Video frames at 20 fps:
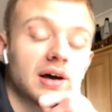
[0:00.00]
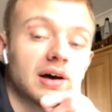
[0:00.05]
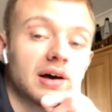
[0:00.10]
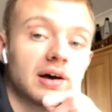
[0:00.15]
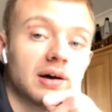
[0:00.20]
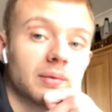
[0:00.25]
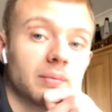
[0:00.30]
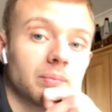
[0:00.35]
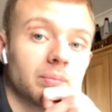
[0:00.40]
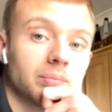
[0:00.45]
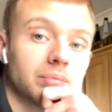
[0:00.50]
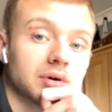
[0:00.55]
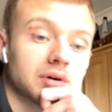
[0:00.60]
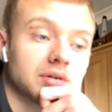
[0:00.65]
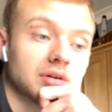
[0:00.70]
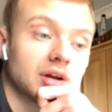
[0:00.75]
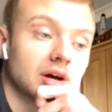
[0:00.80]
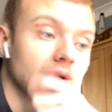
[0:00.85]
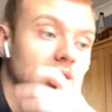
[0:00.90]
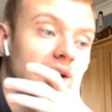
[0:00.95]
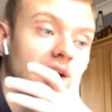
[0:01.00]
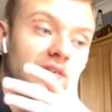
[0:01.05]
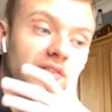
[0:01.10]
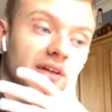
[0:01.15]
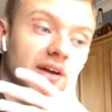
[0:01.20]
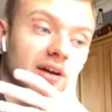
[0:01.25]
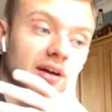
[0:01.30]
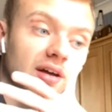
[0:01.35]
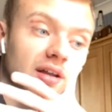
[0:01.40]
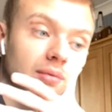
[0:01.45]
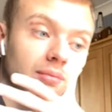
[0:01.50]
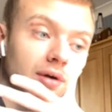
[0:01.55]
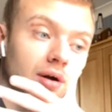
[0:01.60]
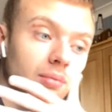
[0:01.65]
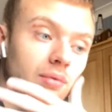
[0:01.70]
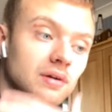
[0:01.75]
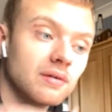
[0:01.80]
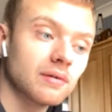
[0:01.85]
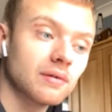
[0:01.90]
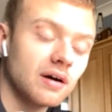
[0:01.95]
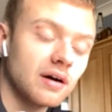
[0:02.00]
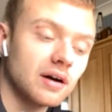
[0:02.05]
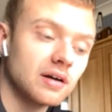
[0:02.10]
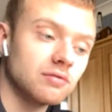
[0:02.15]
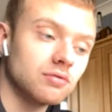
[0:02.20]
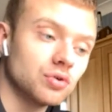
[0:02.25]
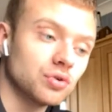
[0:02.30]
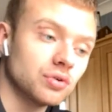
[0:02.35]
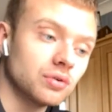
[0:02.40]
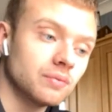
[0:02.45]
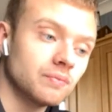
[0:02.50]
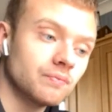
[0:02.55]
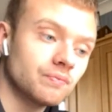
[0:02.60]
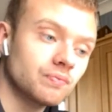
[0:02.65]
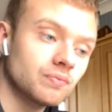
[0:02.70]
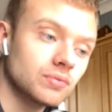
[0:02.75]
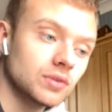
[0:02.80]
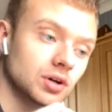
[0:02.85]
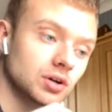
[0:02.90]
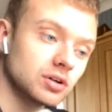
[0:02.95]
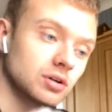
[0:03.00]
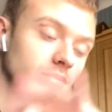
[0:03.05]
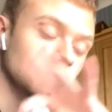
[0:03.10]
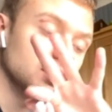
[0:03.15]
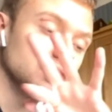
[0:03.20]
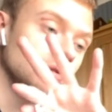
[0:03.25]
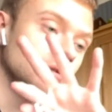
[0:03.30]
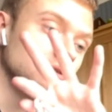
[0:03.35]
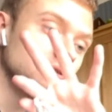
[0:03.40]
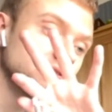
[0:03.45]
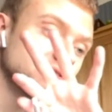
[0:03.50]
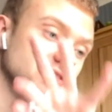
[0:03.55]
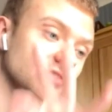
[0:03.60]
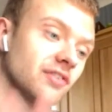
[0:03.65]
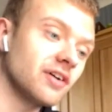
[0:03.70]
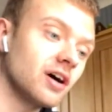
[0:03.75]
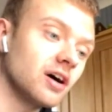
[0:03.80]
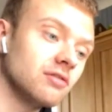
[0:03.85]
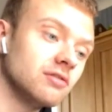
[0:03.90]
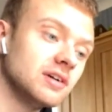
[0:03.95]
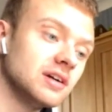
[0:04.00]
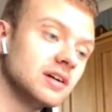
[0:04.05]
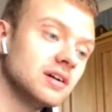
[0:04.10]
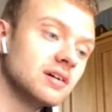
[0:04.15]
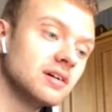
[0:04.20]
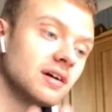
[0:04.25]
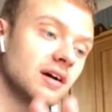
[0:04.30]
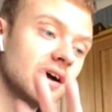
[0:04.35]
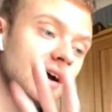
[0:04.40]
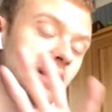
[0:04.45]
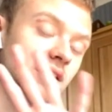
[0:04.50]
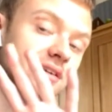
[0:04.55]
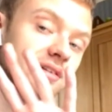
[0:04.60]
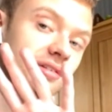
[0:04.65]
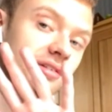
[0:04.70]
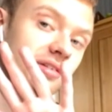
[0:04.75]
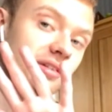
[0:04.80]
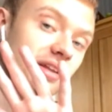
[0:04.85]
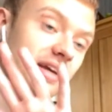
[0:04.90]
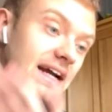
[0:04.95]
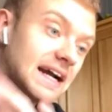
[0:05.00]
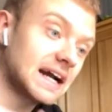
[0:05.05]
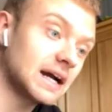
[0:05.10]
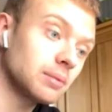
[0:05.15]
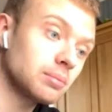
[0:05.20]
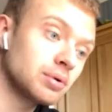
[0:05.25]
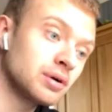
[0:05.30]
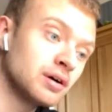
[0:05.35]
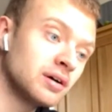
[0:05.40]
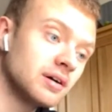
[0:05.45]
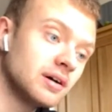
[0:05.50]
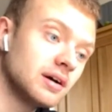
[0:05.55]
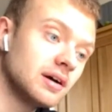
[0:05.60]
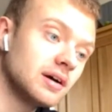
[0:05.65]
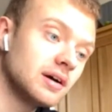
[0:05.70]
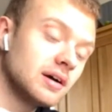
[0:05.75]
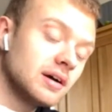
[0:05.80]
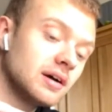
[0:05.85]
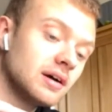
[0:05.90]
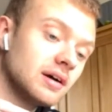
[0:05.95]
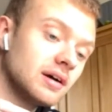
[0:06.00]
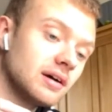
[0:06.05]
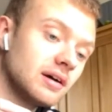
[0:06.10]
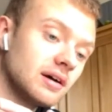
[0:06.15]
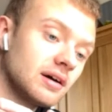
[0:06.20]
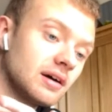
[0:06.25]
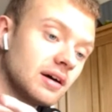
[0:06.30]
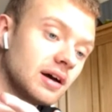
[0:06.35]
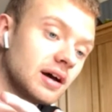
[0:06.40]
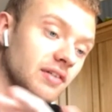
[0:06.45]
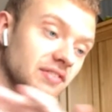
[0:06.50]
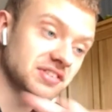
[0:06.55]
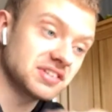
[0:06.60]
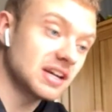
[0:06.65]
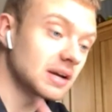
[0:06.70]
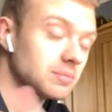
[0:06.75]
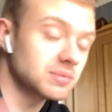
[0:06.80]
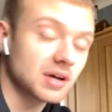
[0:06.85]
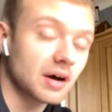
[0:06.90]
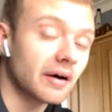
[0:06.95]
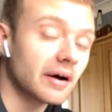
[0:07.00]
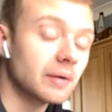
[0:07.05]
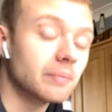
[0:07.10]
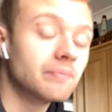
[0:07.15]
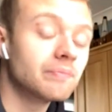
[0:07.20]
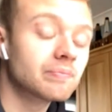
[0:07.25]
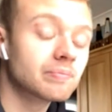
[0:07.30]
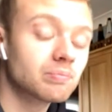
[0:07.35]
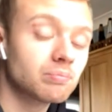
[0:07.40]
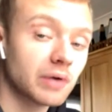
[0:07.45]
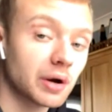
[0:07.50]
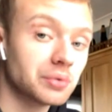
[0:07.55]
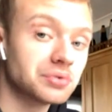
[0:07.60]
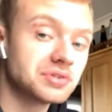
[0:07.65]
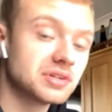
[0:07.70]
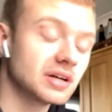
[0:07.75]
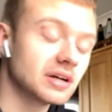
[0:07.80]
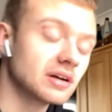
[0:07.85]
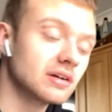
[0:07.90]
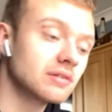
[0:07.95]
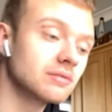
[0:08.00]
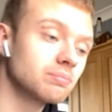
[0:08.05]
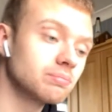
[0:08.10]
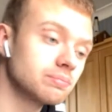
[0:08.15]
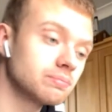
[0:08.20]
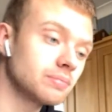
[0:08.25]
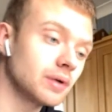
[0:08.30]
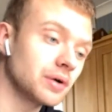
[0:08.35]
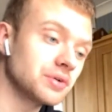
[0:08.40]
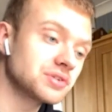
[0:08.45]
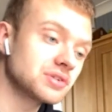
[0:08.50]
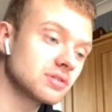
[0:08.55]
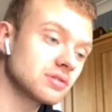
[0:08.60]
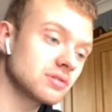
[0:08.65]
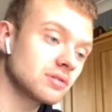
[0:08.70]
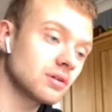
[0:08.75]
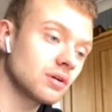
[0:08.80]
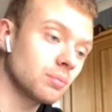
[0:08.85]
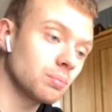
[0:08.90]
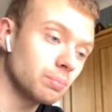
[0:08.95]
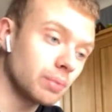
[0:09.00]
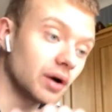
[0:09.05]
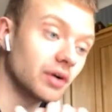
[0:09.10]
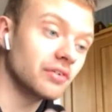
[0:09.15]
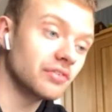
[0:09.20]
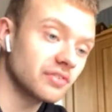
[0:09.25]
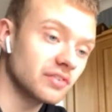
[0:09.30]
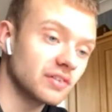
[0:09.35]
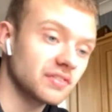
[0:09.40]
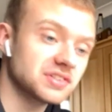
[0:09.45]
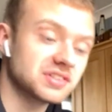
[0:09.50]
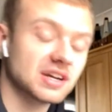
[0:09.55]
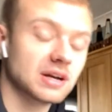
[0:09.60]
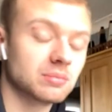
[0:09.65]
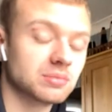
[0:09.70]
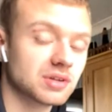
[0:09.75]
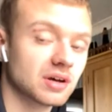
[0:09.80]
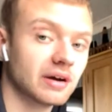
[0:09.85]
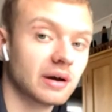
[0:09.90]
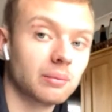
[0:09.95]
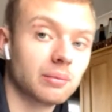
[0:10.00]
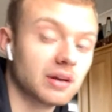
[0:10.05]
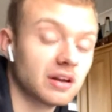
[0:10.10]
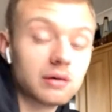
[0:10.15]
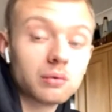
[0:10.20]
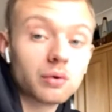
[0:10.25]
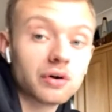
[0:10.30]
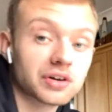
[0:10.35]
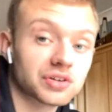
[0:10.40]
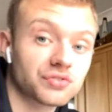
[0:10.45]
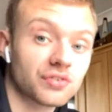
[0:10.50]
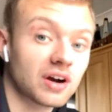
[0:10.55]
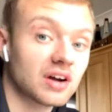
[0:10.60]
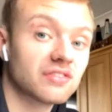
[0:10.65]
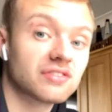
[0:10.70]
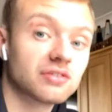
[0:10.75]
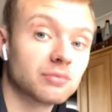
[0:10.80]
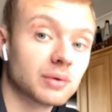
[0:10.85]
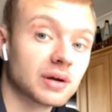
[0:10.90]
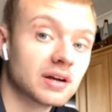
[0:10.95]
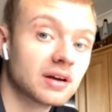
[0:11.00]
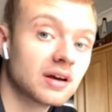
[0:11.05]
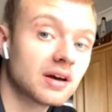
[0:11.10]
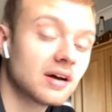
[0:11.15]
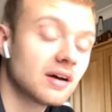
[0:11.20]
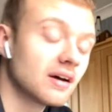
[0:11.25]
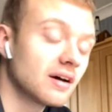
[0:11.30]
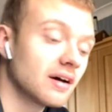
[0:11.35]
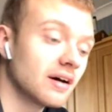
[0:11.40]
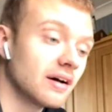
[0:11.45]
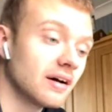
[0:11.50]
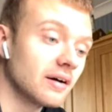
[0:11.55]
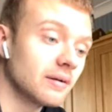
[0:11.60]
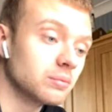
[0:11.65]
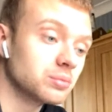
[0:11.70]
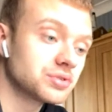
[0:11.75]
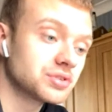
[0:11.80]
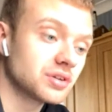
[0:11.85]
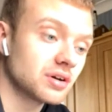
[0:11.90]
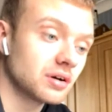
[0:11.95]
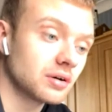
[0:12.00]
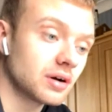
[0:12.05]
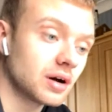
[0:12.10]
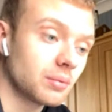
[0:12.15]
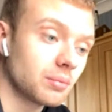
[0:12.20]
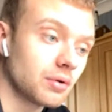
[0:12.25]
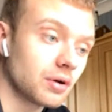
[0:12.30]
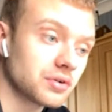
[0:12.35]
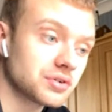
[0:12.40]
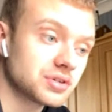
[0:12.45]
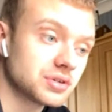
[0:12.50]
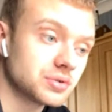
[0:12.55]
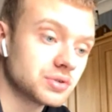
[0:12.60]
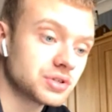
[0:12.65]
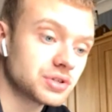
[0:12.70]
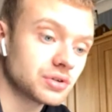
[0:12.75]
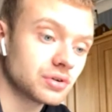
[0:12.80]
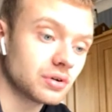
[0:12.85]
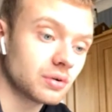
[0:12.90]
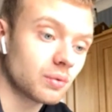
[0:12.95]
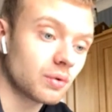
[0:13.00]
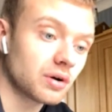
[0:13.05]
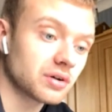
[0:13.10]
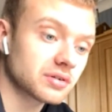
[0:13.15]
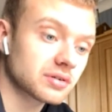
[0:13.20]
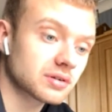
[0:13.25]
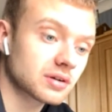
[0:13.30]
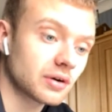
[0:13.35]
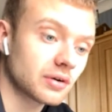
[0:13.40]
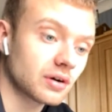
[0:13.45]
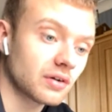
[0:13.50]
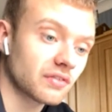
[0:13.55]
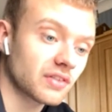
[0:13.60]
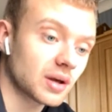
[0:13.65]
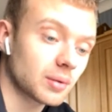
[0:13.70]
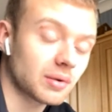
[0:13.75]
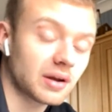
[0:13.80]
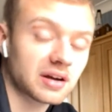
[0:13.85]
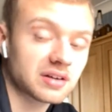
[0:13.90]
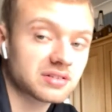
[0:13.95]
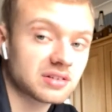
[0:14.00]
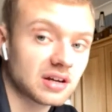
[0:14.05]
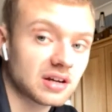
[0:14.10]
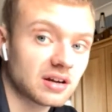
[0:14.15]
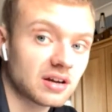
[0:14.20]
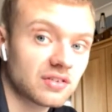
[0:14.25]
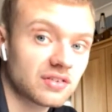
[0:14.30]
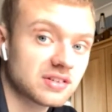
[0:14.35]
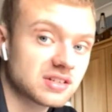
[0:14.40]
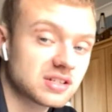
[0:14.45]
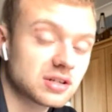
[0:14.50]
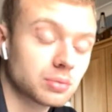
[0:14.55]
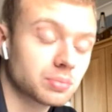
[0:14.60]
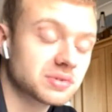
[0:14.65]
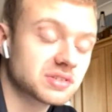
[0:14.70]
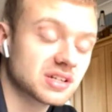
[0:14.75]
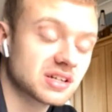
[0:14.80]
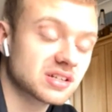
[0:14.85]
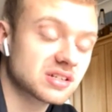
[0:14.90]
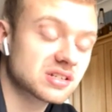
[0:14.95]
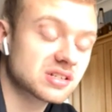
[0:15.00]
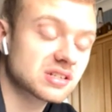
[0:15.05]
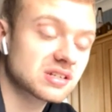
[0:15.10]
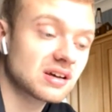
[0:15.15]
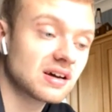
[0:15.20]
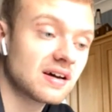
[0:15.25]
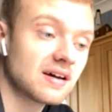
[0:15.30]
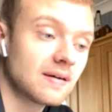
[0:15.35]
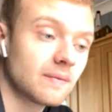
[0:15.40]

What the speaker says: But no, I think at the moment I run the club on Safari and the app at the same time, posting posts on both at the same time, and it works fine for me. So I'm not too sure what's going on there. But like I say, if it still persists,